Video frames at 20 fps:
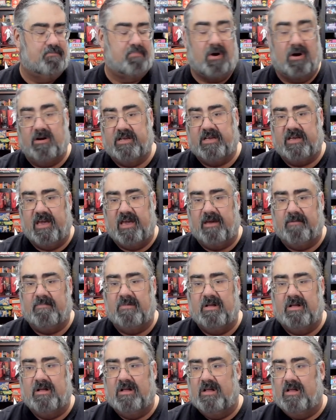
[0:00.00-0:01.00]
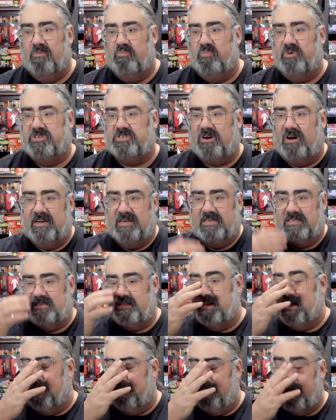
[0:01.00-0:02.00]
party game, which
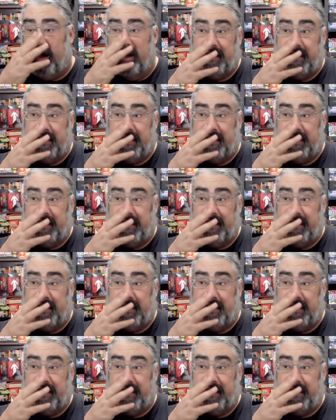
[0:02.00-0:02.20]
honestly, I, I